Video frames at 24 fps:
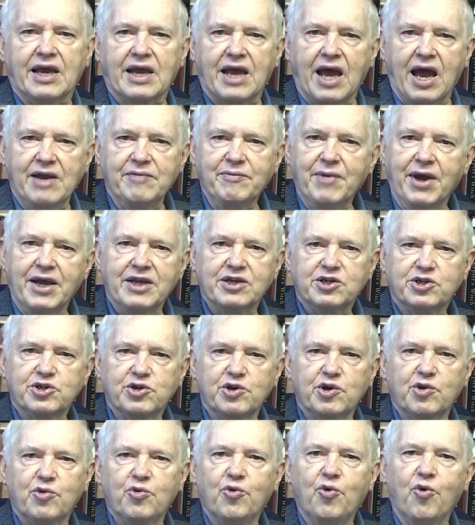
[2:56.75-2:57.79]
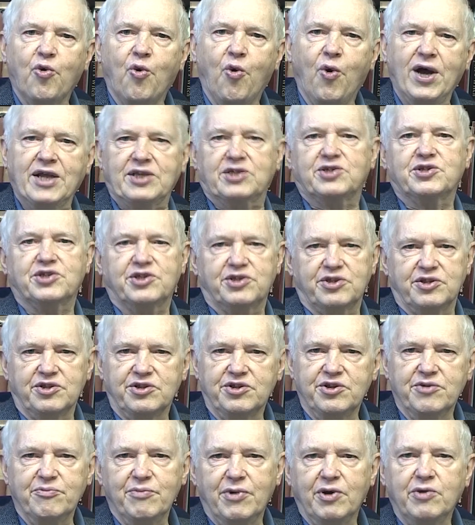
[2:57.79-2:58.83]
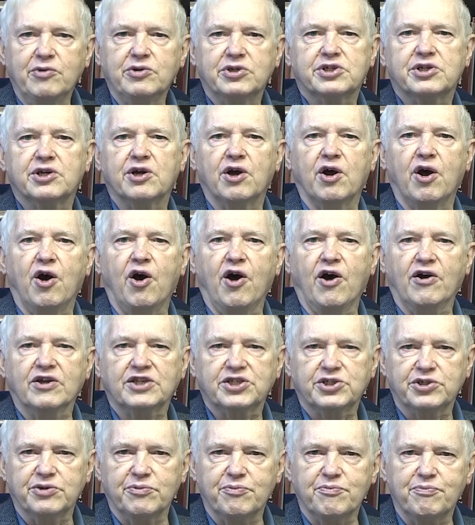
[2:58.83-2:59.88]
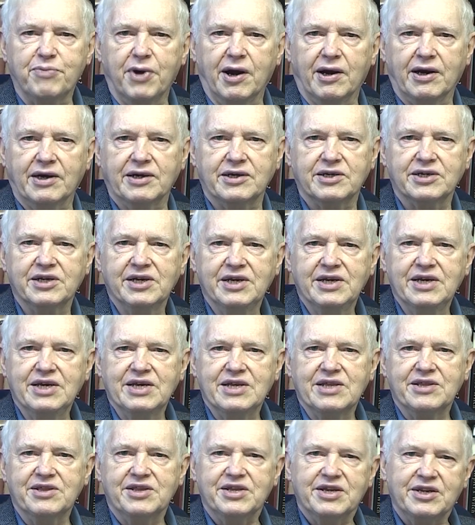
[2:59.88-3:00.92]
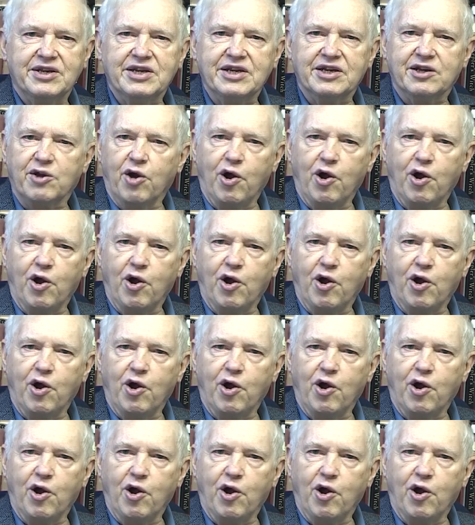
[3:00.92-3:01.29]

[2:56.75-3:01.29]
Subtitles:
I'm not sure what's the most awesome part, that it